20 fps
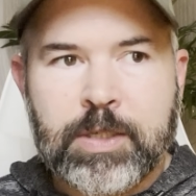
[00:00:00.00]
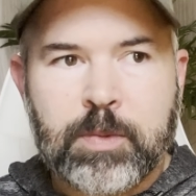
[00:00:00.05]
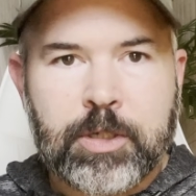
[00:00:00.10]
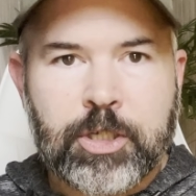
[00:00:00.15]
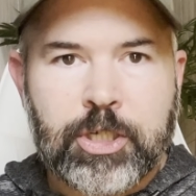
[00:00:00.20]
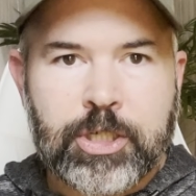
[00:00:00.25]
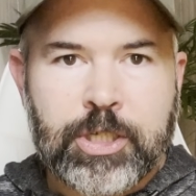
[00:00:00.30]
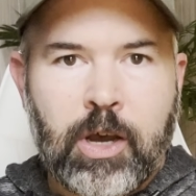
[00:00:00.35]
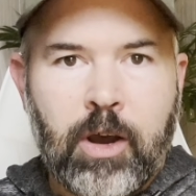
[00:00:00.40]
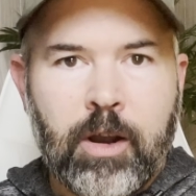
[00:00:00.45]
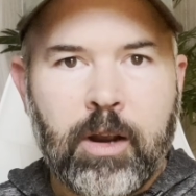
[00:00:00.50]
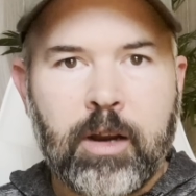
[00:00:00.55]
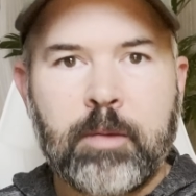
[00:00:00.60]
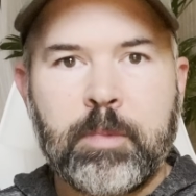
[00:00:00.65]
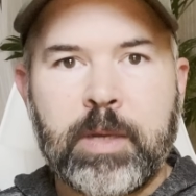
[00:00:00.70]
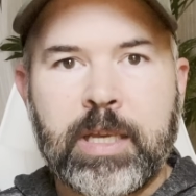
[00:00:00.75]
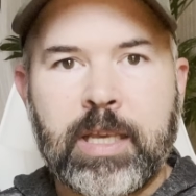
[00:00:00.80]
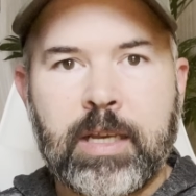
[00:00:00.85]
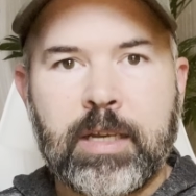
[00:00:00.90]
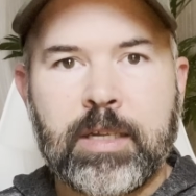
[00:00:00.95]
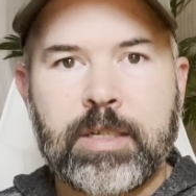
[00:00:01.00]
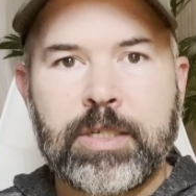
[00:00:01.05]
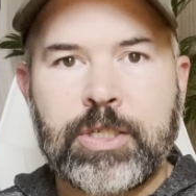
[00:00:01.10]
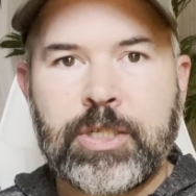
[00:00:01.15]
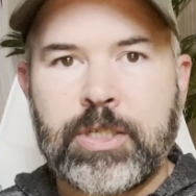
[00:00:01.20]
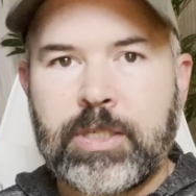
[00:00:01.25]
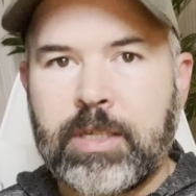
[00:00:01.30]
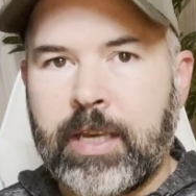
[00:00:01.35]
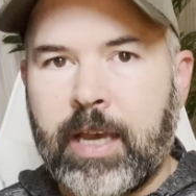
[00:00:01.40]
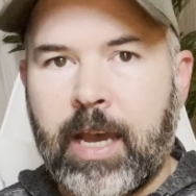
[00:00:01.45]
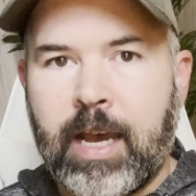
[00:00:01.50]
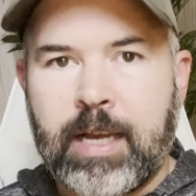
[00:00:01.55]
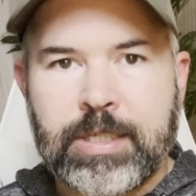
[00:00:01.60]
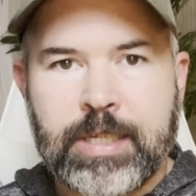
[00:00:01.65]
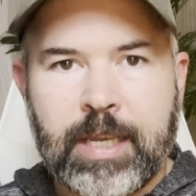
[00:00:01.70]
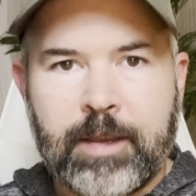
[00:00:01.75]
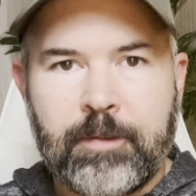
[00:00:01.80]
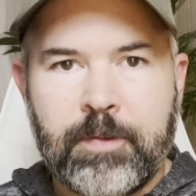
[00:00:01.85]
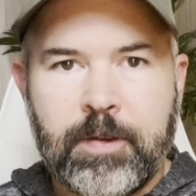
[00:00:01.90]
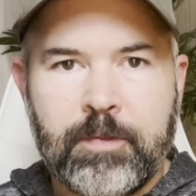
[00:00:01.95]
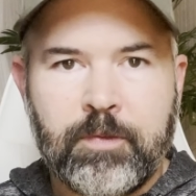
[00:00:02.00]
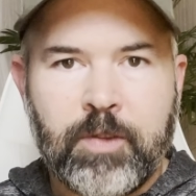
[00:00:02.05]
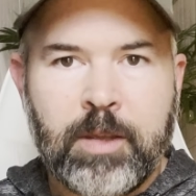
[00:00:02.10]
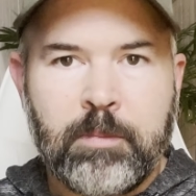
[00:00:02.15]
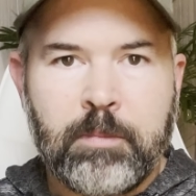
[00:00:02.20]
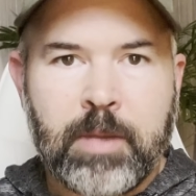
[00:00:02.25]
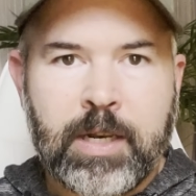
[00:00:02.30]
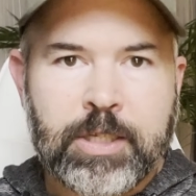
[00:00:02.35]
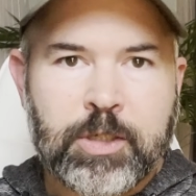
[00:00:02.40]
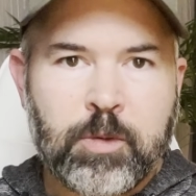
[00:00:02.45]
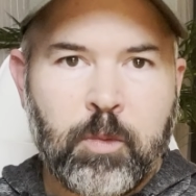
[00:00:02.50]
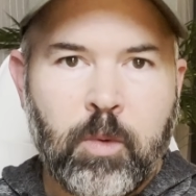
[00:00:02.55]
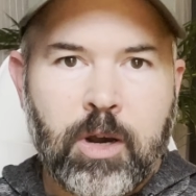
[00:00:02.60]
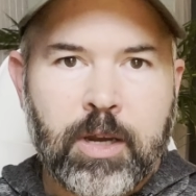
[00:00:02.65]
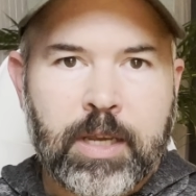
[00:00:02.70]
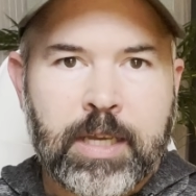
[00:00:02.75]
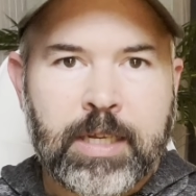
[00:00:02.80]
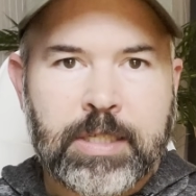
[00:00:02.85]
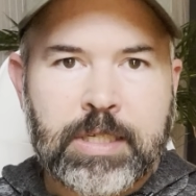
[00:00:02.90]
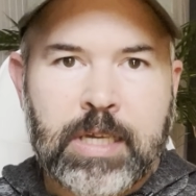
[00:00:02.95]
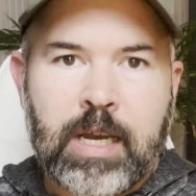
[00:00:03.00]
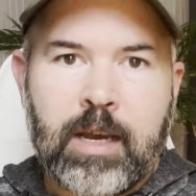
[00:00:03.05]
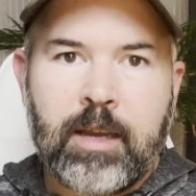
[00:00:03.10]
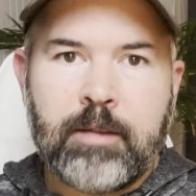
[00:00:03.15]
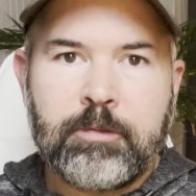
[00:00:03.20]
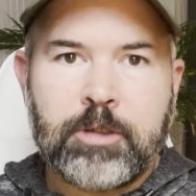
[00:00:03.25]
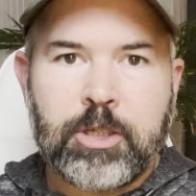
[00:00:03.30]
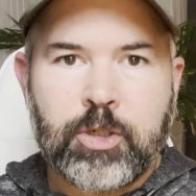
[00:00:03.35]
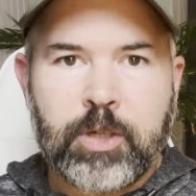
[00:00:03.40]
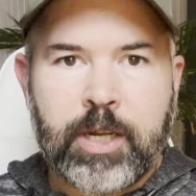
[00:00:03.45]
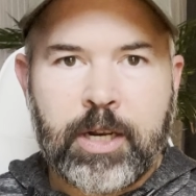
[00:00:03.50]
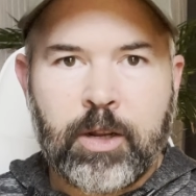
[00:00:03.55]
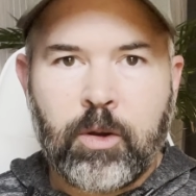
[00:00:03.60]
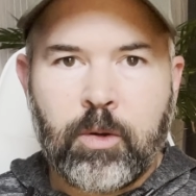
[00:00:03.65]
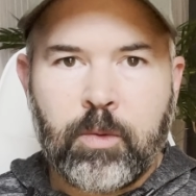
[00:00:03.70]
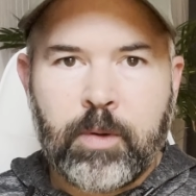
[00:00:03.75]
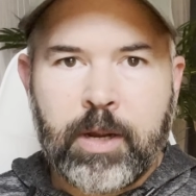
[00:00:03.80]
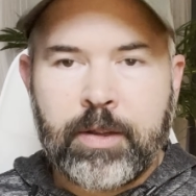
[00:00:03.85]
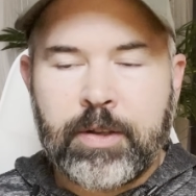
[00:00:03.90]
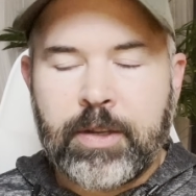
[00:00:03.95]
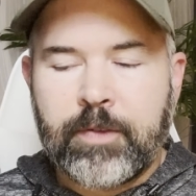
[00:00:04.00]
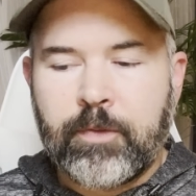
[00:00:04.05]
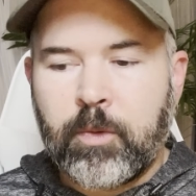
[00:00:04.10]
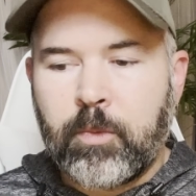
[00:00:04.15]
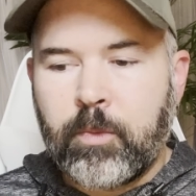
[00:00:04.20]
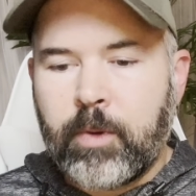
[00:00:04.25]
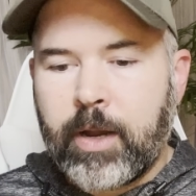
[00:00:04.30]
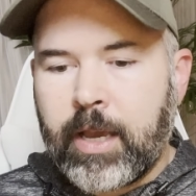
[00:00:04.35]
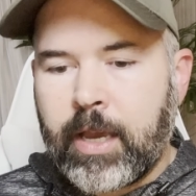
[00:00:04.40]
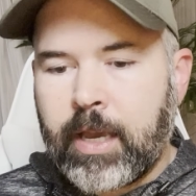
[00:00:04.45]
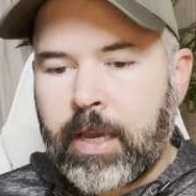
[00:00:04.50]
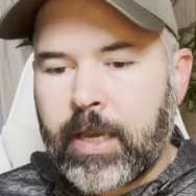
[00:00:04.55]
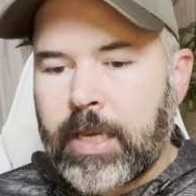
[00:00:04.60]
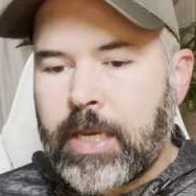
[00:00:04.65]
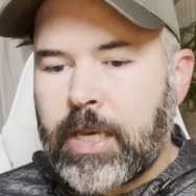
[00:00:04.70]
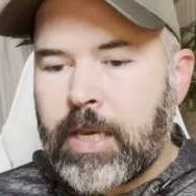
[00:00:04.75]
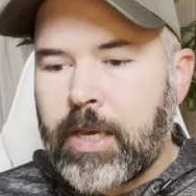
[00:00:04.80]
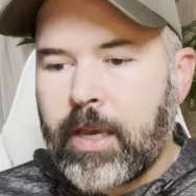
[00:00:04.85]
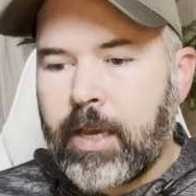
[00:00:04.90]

which is hard because it adds 15 minutes walking time to try to go around a different way.